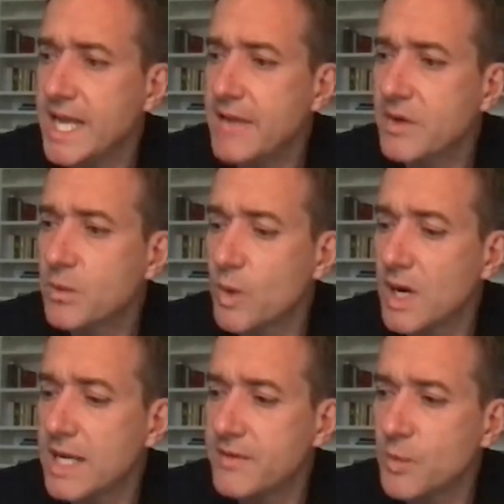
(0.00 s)
Even where
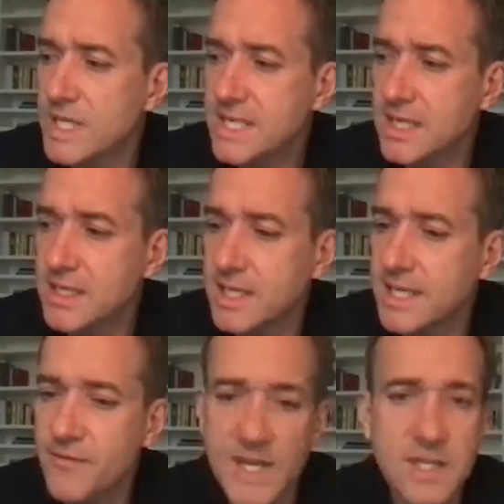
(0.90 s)
I live in West London,
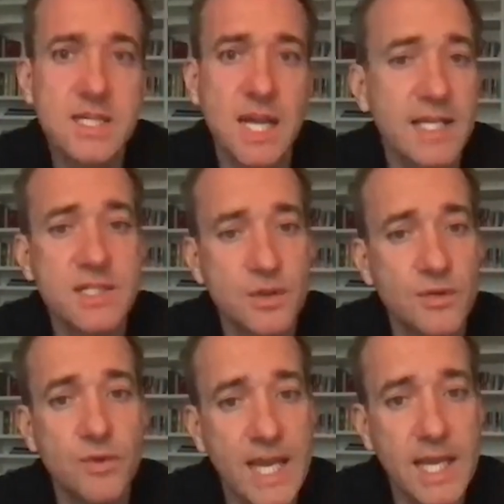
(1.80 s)
it feels like a sort
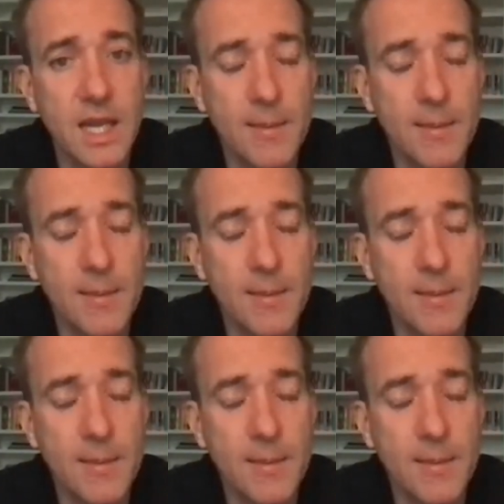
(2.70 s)
of regular...